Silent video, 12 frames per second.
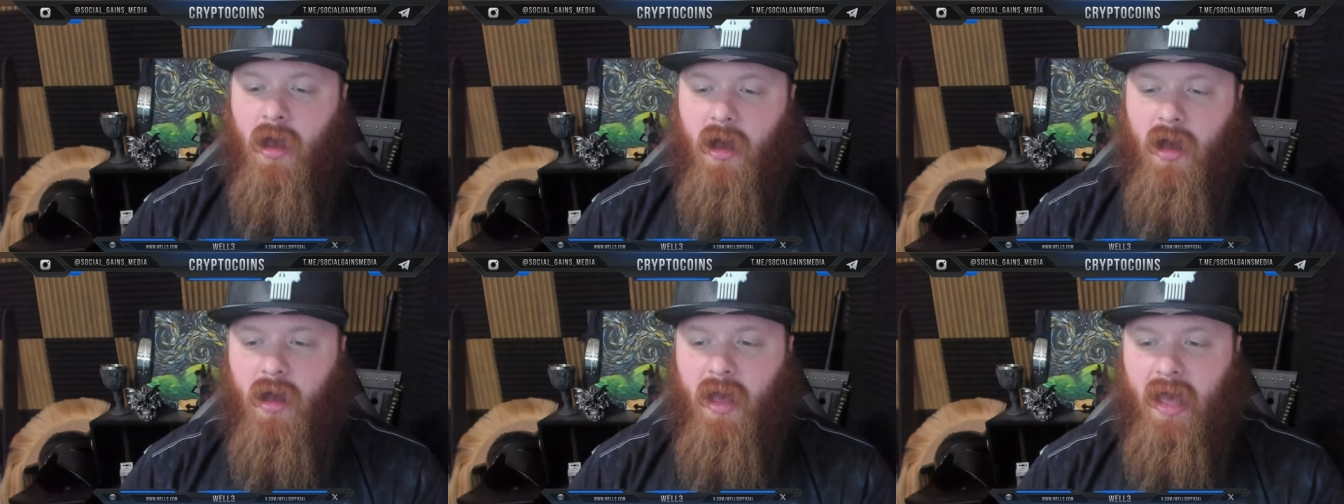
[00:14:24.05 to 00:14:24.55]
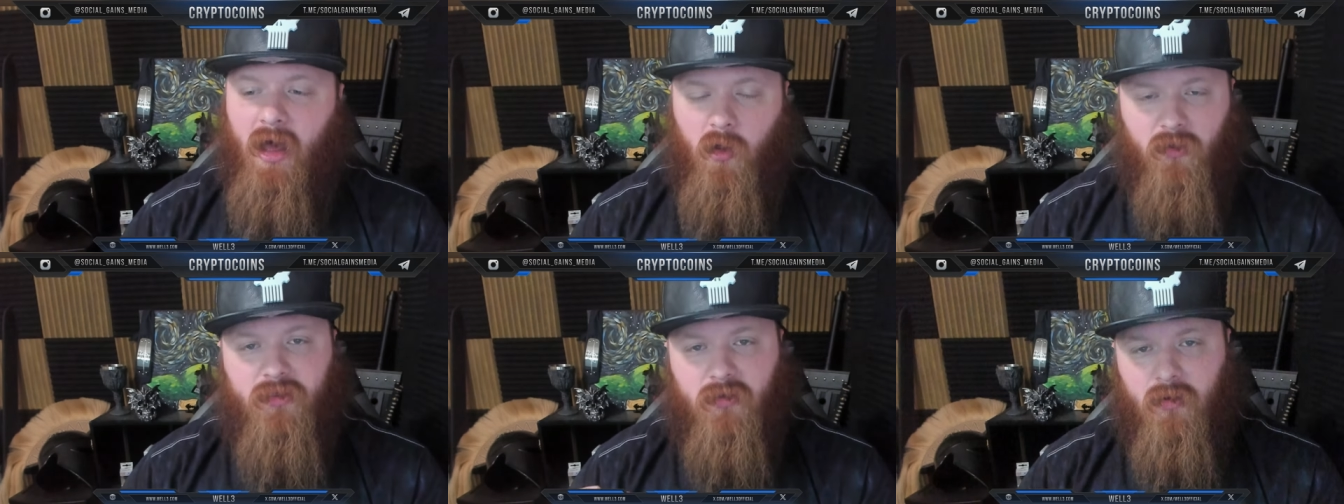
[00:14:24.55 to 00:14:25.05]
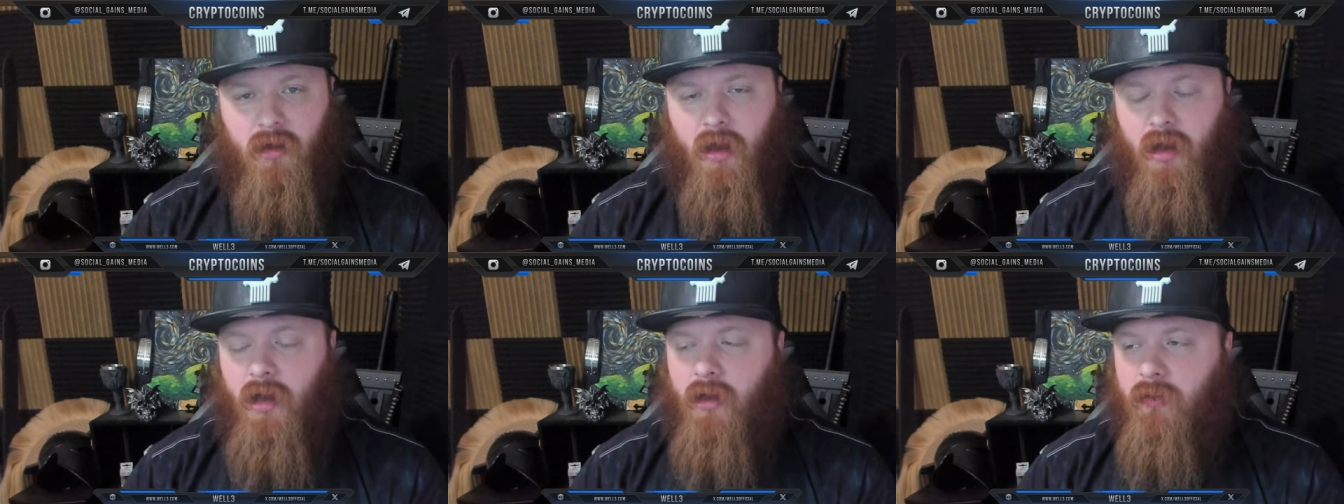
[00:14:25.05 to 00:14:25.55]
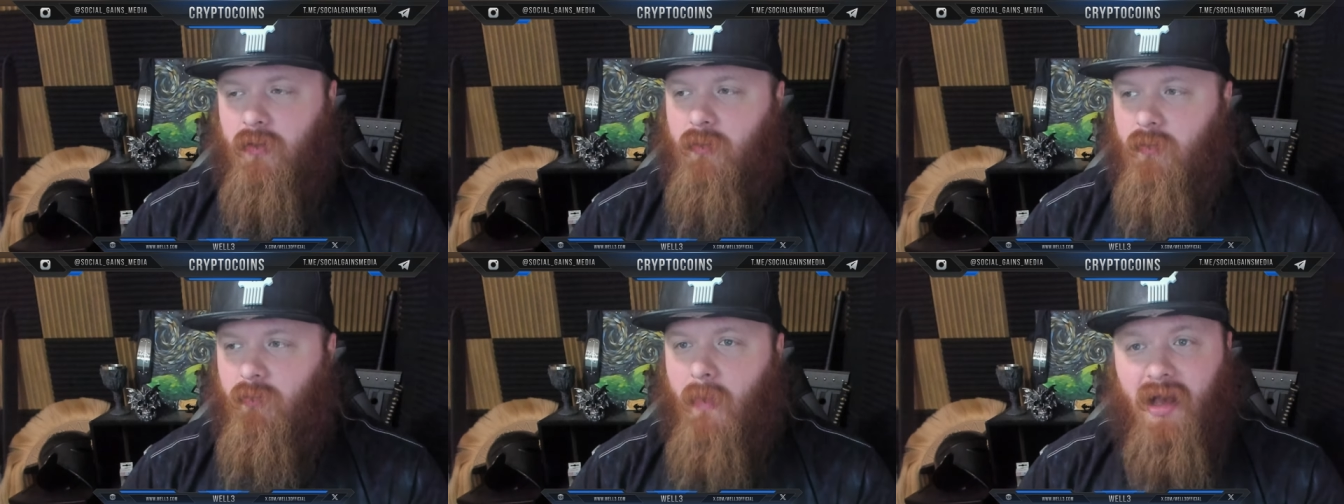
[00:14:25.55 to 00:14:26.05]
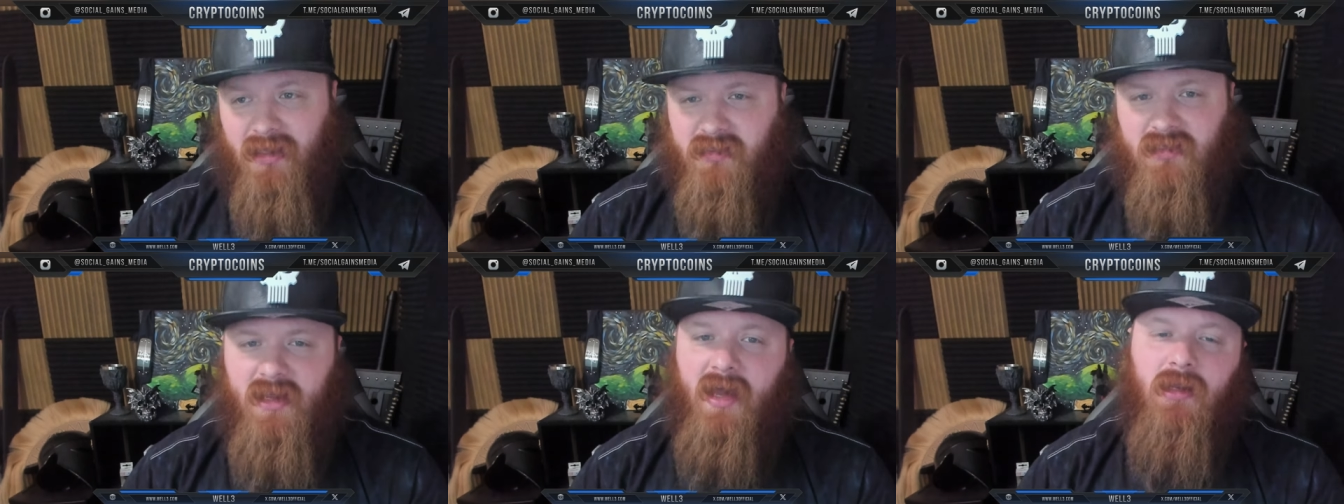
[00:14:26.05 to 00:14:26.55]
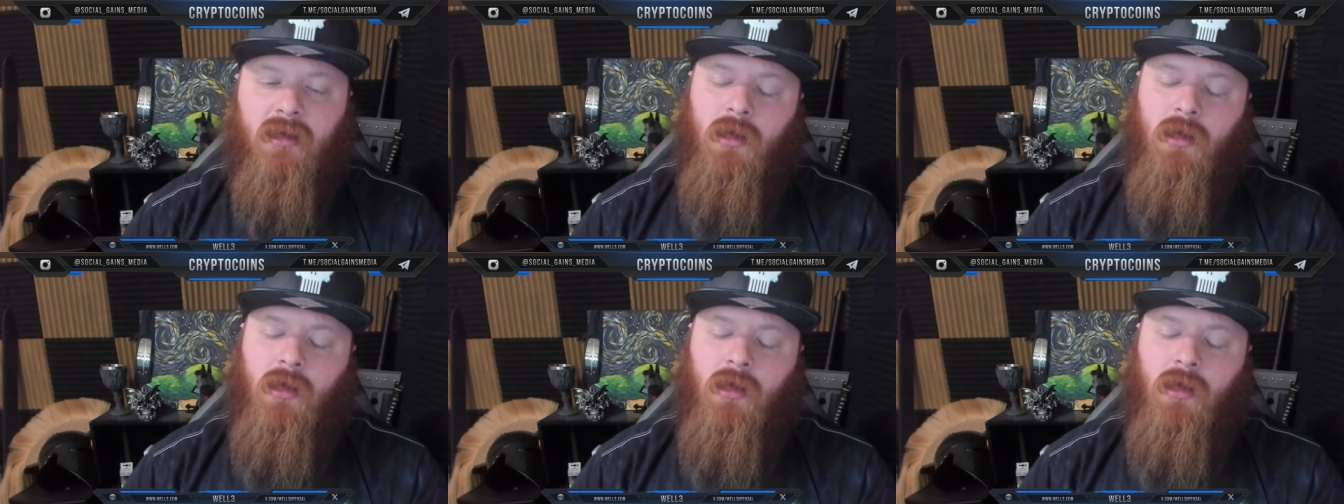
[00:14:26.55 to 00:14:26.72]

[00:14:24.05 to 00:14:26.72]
uh, health uh, mindset